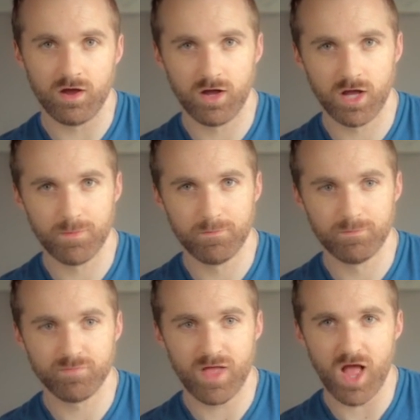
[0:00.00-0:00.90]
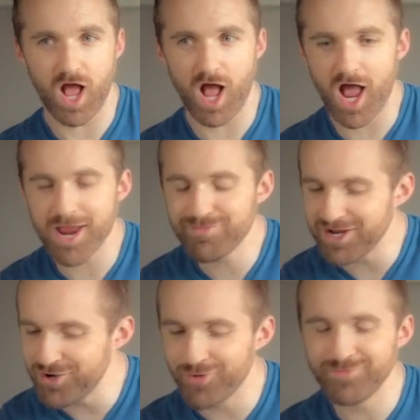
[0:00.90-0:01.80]
I
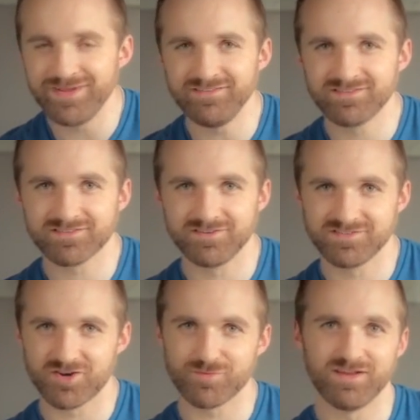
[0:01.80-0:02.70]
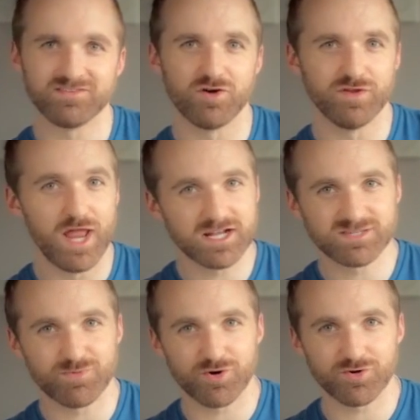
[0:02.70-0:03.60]
by no means consider myself an
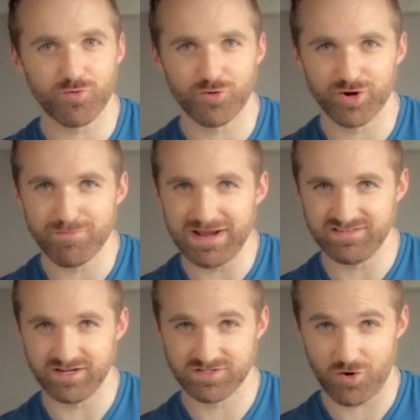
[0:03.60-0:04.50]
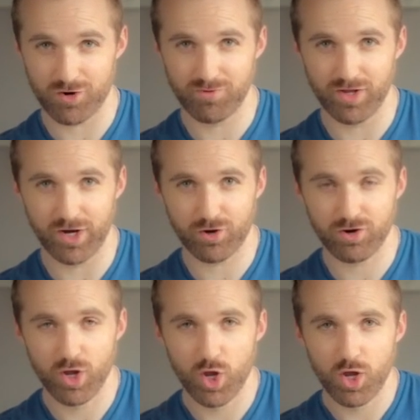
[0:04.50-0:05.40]
expert or an amazing guitar
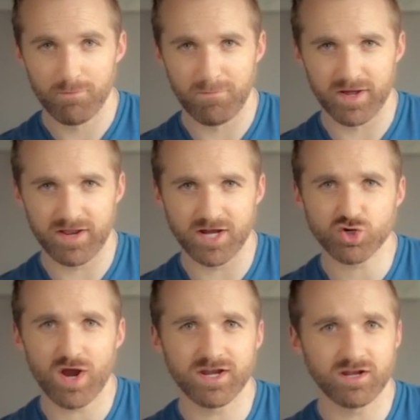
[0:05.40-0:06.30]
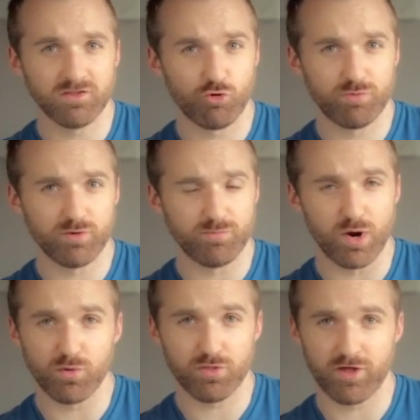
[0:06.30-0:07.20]
player, but I try to get a little bit of
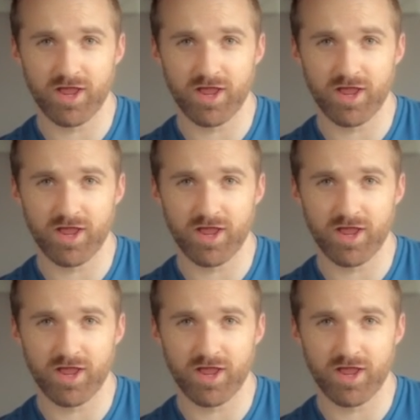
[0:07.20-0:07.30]
both.